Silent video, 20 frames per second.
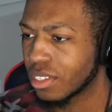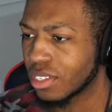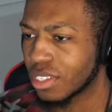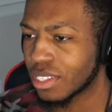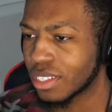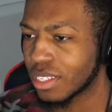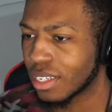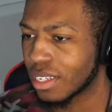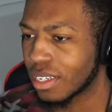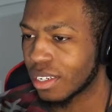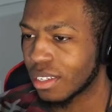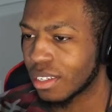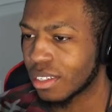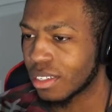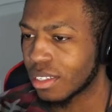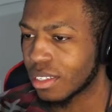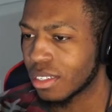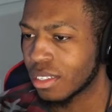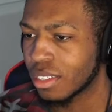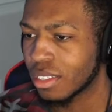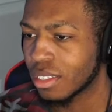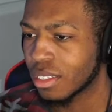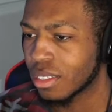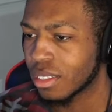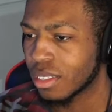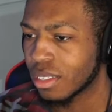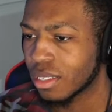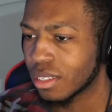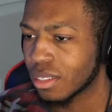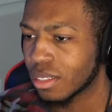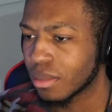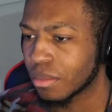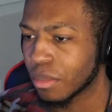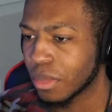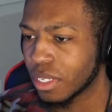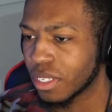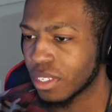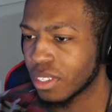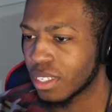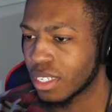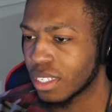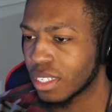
just a Man just